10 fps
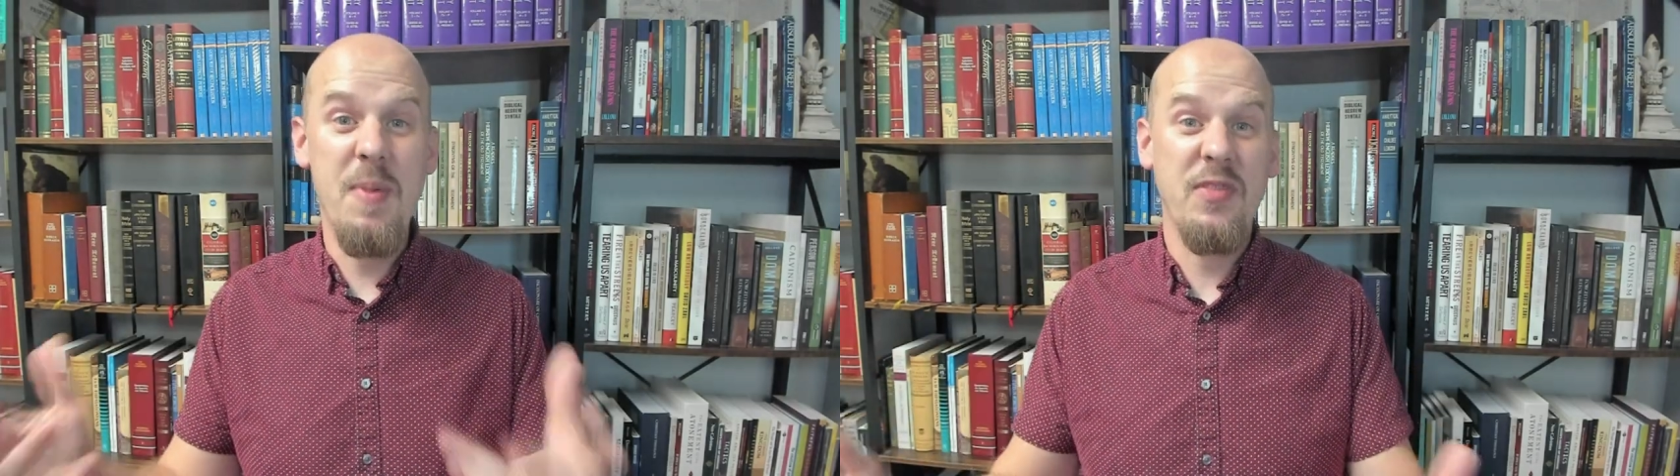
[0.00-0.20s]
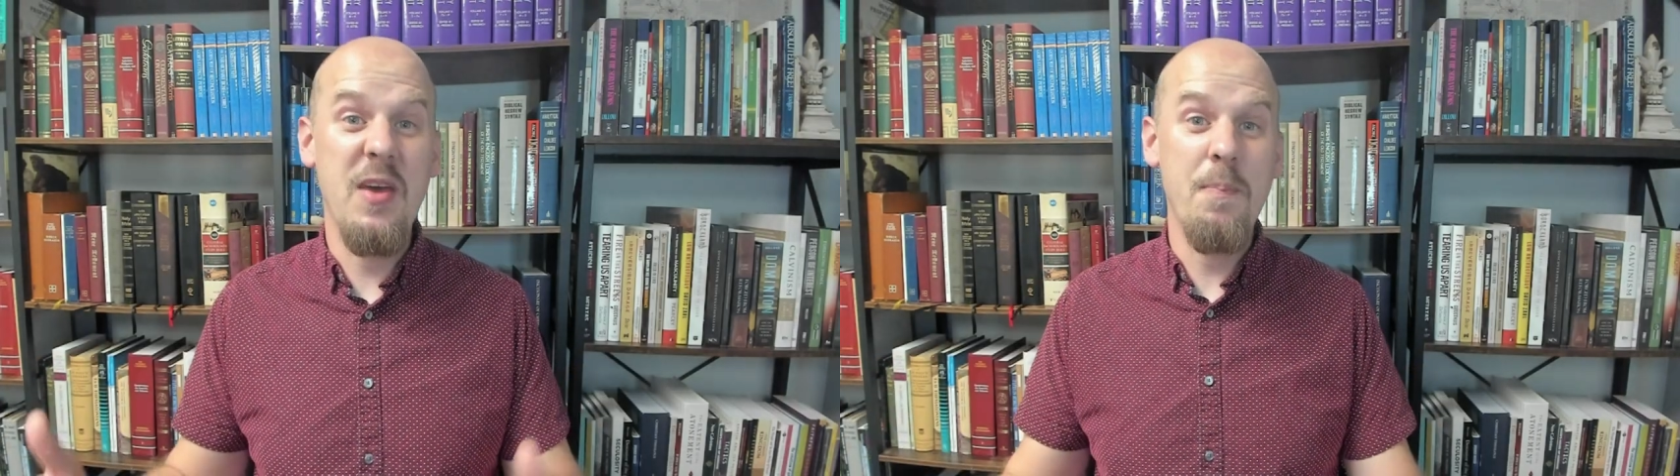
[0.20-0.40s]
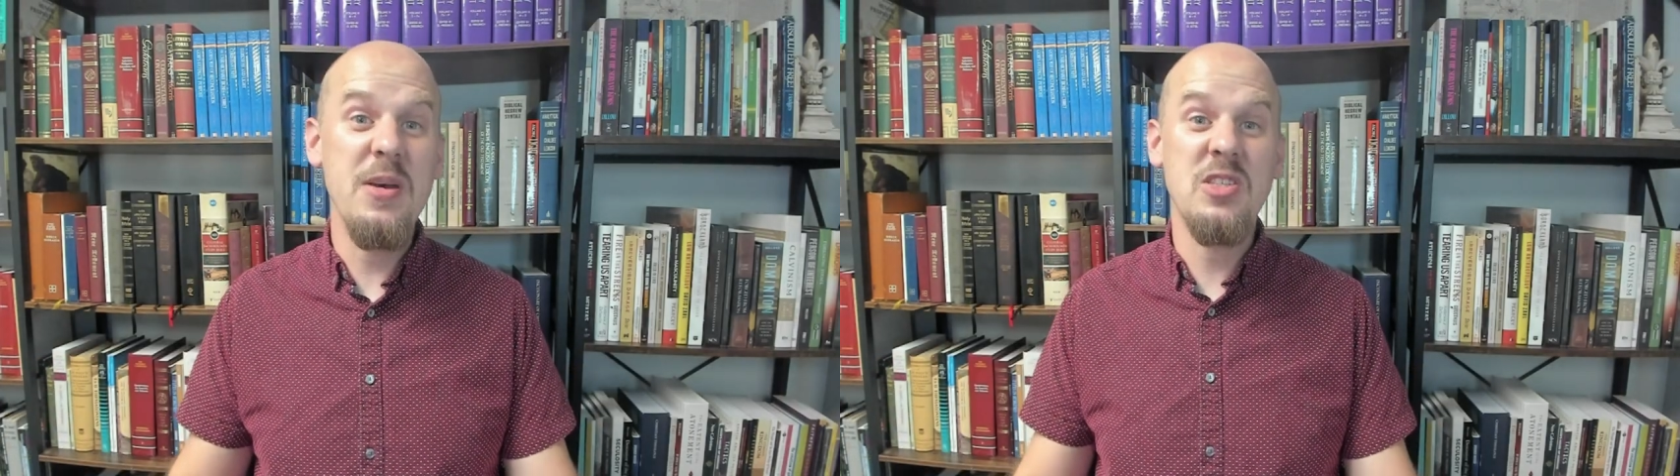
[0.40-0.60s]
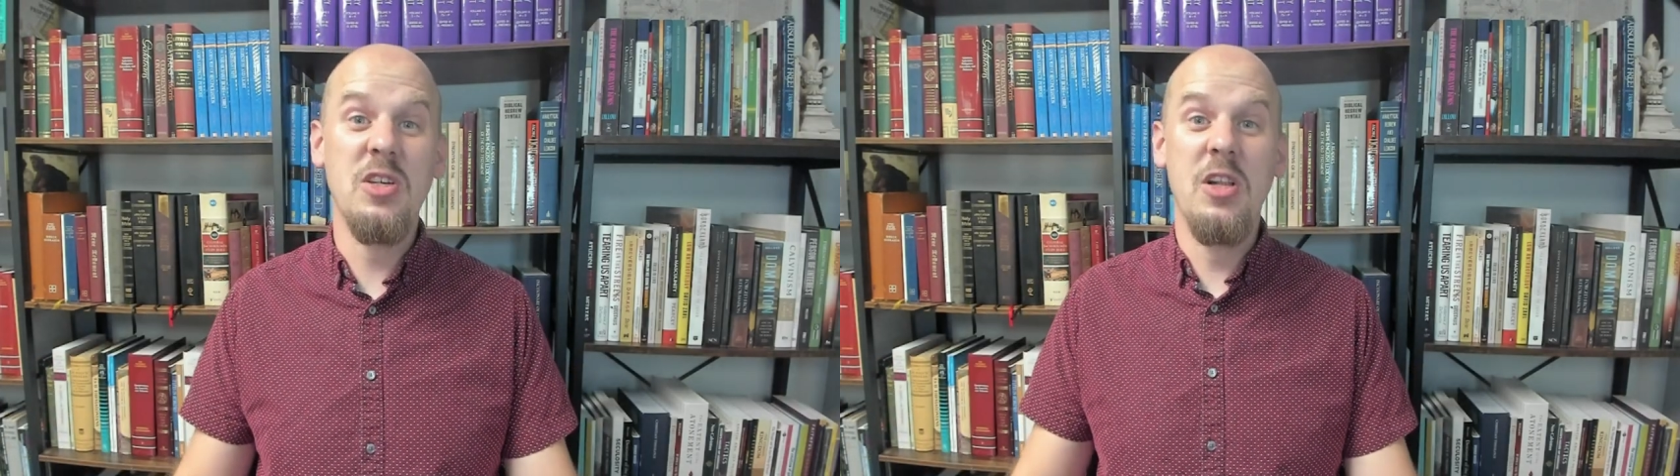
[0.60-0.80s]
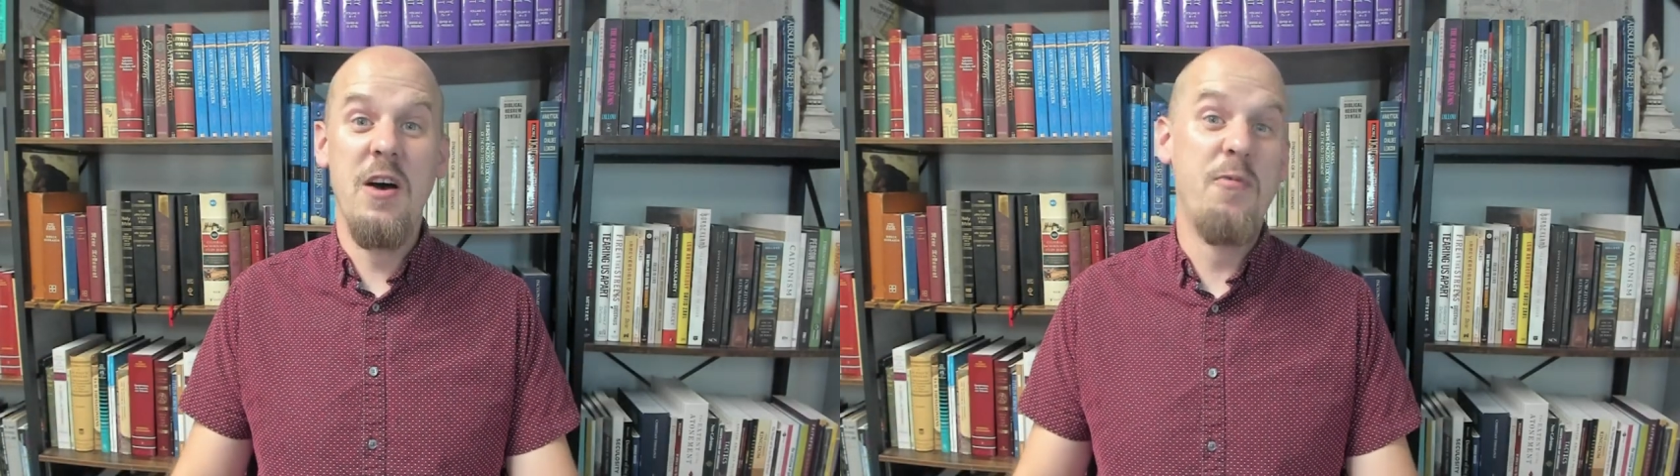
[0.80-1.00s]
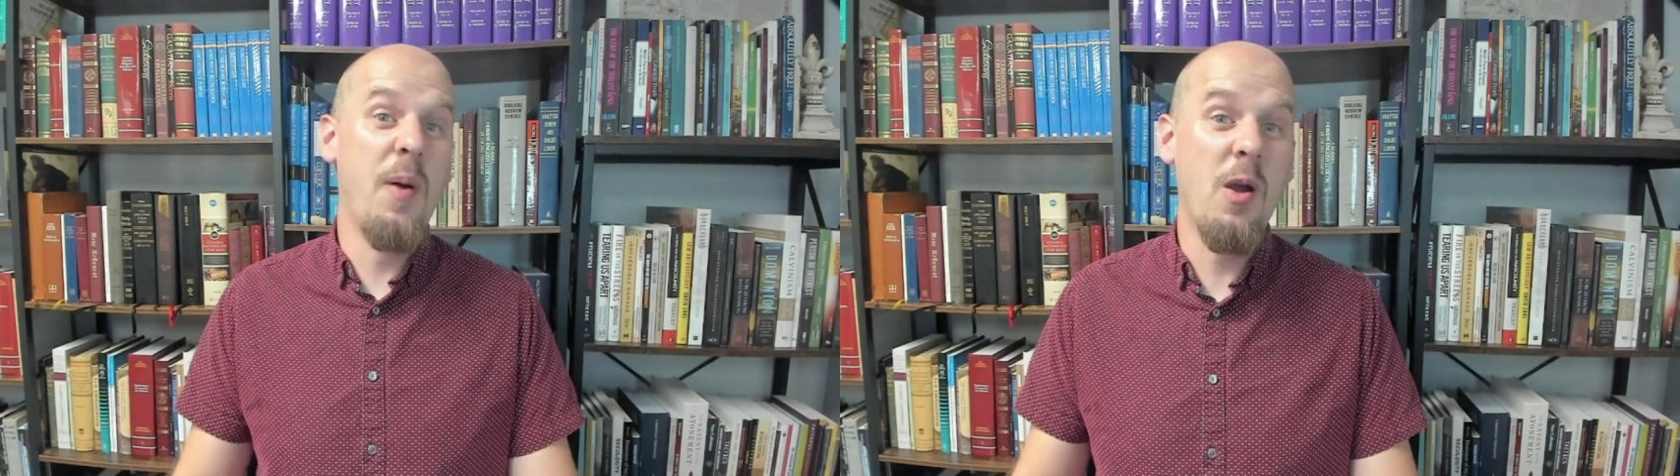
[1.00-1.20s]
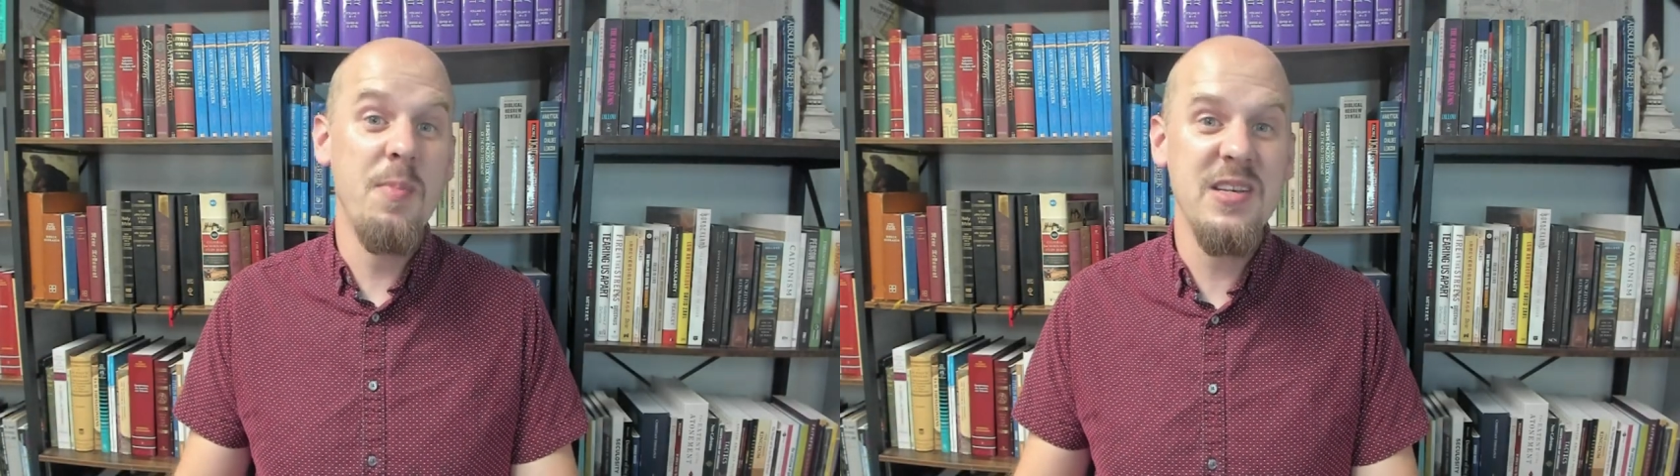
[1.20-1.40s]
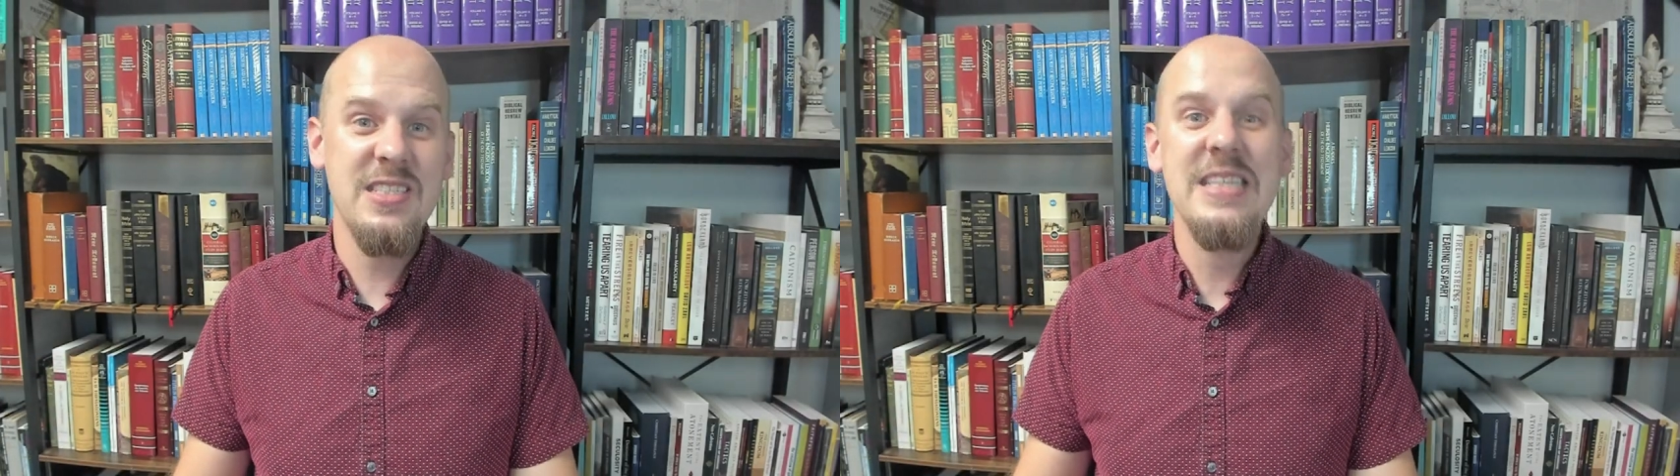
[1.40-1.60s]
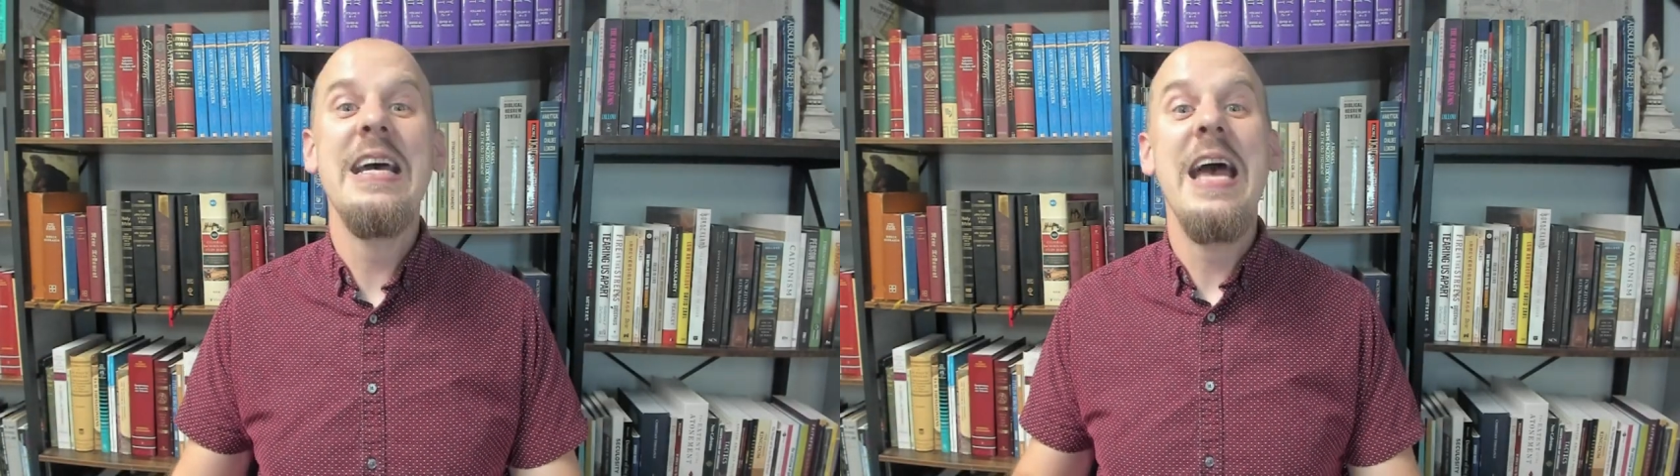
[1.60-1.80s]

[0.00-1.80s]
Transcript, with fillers: about the Epistle of Barnabas,